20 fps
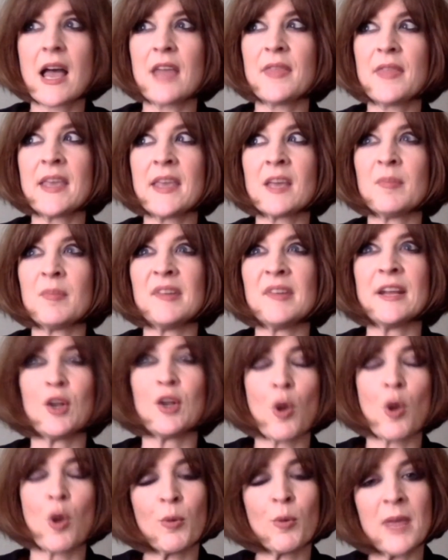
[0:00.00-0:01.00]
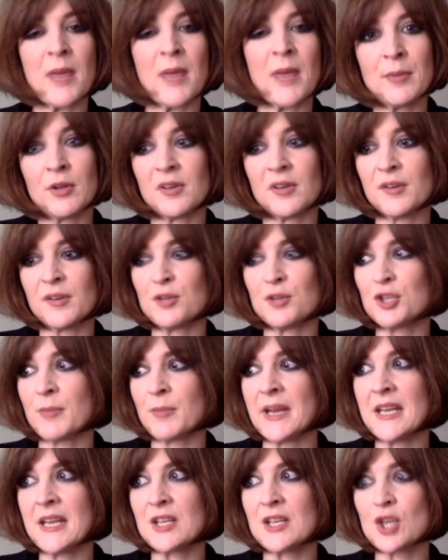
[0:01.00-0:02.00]
I think I'm seeing a lot more people on
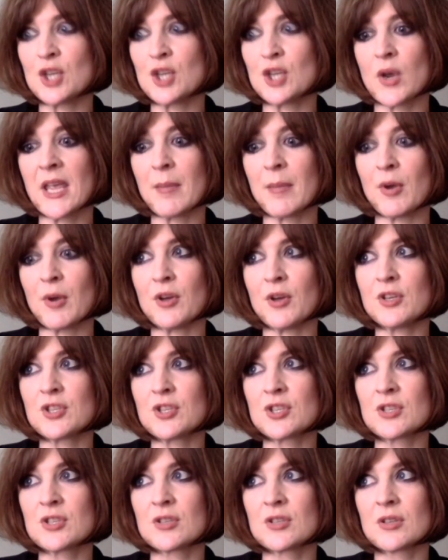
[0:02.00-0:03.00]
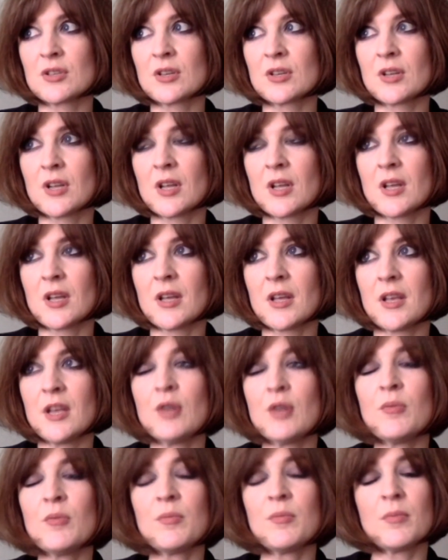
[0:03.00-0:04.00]
social media talking about,
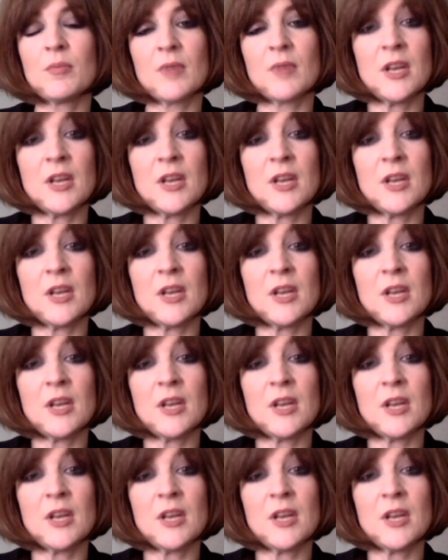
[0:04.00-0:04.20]
you know,